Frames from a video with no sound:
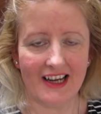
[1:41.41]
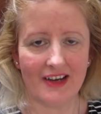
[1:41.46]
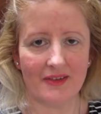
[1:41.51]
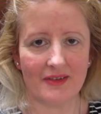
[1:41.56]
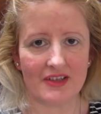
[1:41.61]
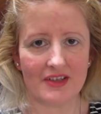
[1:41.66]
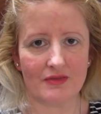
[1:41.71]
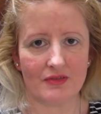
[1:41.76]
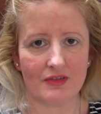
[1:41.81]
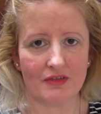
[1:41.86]

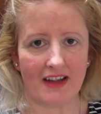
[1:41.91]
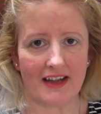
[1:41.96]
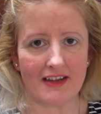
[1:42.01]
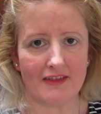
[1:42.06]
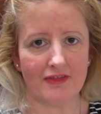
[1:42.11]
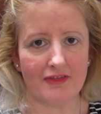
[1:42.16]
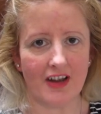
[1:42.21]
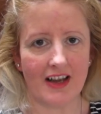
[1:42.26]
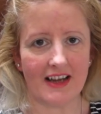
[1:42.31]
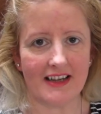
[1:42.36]
which was great
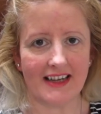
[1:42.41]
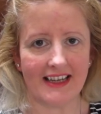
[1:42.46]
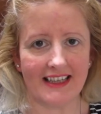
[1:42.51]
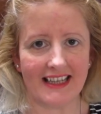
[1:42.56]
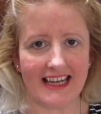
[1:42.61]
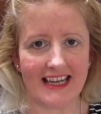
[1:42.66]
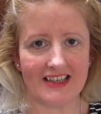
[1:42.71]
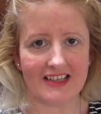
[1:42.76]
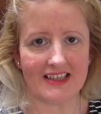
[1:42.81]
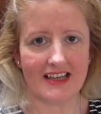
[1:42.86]
fun,
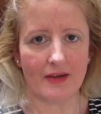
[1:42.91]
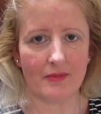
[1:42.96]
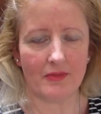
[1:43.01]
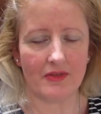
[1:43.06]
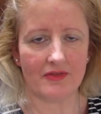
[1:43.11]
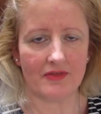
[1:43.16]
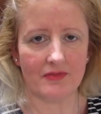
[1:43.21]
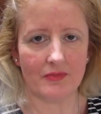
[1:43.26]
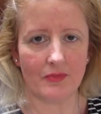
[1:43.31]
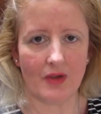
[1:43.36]
catching up
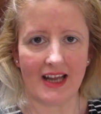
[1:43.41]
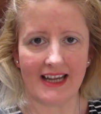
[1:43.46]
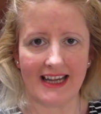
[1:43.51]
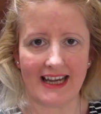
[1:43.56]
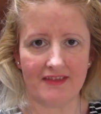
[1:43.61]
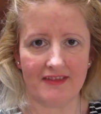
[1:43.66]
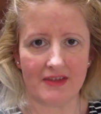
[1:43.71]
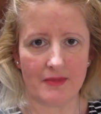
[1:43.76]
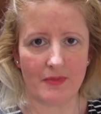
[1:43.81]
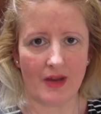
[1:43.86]
with what
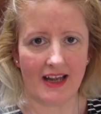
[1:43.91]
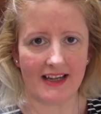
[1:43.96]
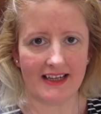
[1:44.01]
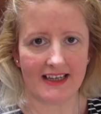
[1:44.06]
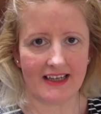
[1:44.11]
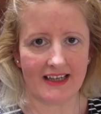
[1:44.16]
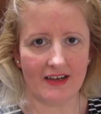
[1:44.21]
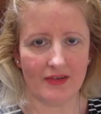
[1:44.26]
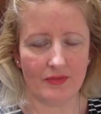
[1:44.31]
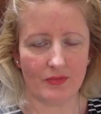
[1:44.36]

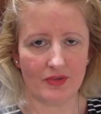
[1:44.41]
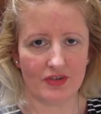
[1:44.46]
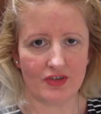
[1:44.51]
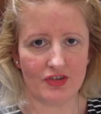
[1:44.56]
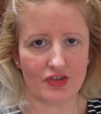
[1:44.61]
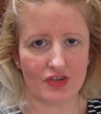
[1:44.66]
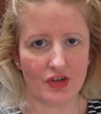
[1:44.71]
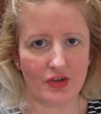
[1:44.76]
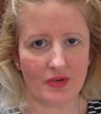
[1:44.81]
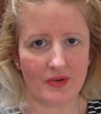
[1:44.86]
everybody was
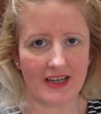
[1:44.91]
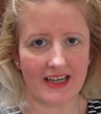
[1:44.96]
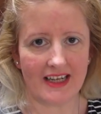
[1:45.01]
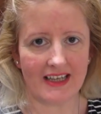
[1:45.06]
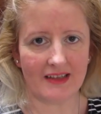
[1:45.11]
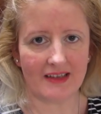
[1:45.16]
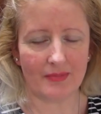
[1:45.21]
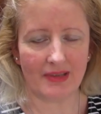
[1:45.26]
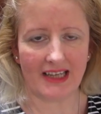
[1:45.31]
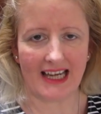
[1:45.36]

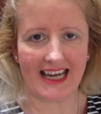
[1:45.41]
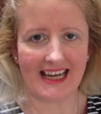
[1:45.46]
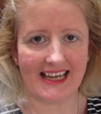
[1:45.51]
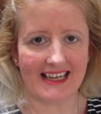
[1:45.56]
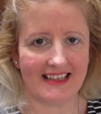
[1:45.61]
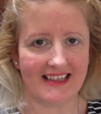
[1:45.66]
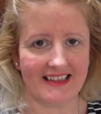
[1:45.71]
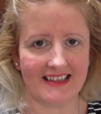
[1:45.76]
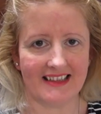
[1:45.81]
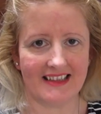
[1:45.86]
doing,
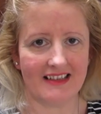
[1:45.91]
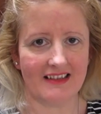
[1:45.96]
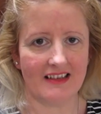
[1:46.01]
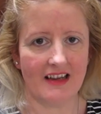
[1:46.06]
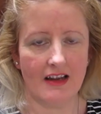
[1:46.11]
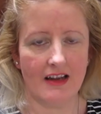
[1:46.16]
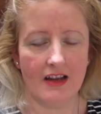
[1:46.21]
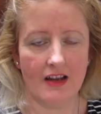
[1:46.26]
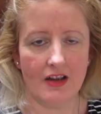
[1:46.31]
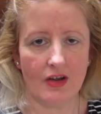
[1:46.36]
plans,
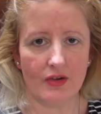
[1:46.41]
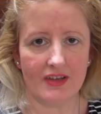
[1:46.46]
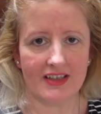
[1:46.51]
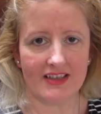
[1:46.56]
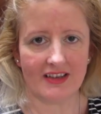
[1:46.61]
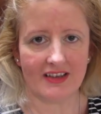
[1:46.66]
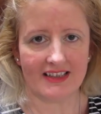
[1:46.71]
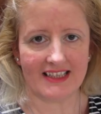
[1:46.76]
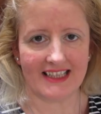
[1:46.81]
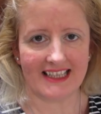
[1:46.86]
all
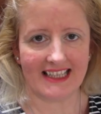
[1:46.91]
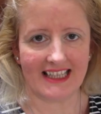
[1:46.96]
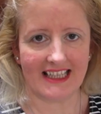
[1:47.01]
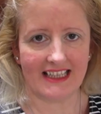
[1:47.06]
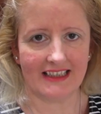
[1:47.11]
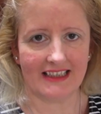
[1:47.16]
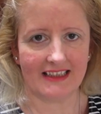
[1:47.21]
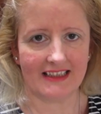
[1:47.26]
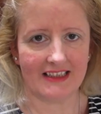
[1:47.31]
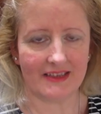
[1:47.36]
sorts of
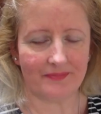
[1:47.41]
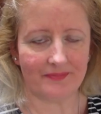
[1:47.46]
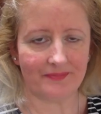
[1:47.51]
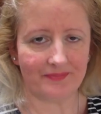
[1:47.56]
things.